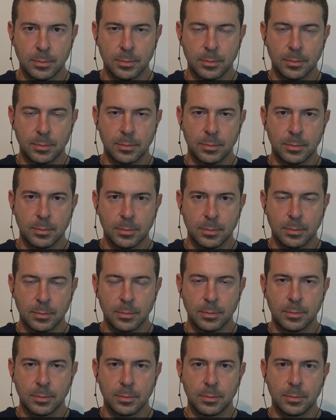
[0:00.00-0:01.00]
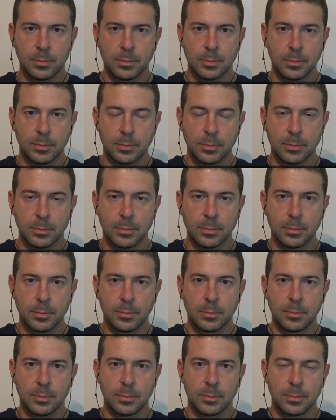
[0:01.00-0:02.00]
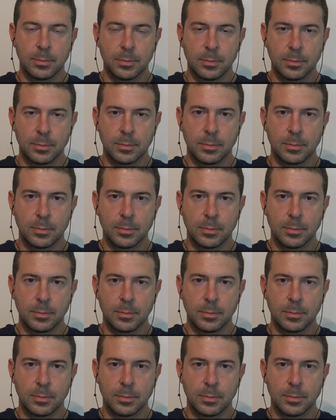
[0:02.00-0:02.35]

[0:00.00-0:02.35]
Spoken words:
No words are spoken by the person on screen.